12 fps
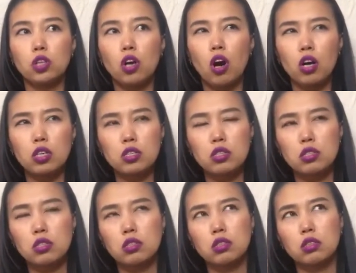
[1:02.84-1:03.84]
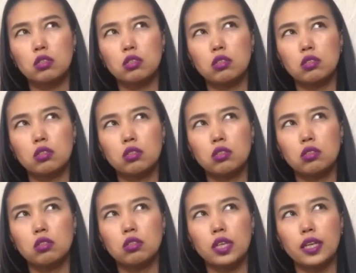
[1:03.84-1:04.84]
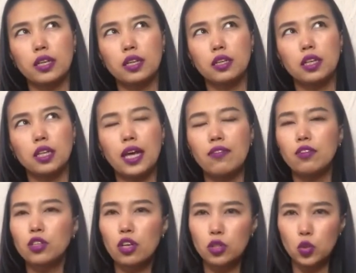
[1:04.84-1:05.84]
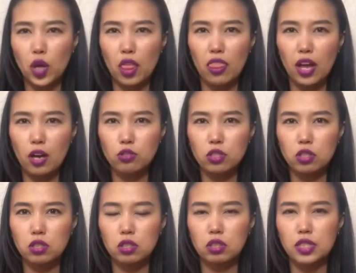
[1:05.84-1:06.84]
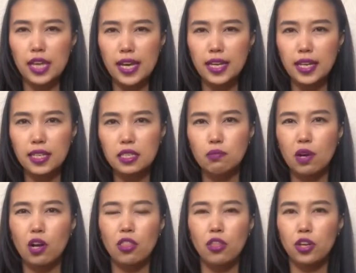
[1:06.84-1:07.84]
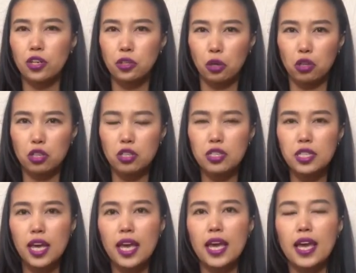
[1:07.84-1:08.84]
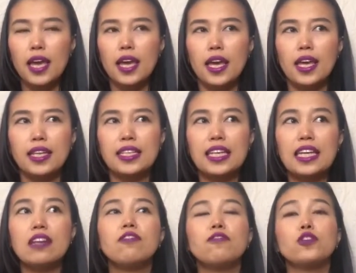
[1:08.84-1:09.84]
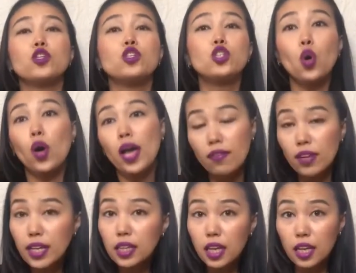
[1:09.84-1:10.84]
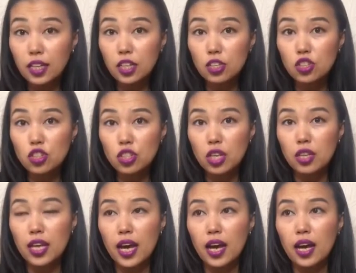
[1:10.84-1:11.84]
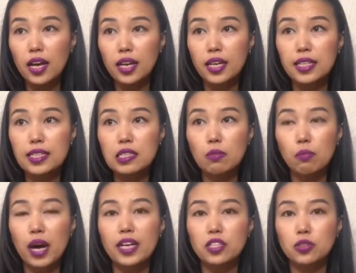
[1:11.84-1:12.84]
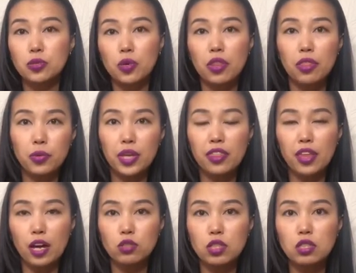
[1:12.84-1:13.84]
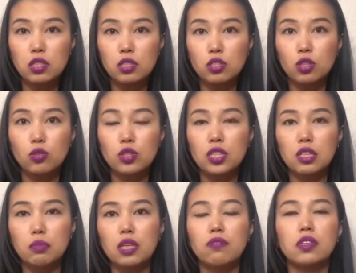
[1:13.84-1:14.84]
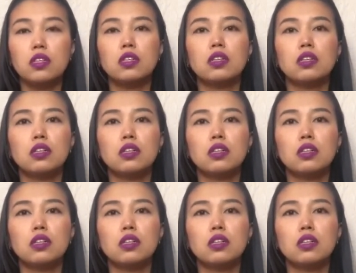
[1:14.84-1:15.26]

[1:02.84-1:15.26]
cost like 11 or 12,000 tenge. It's about $30. And if you don't have any luggage, that is minus 3,000. So it's gonna be even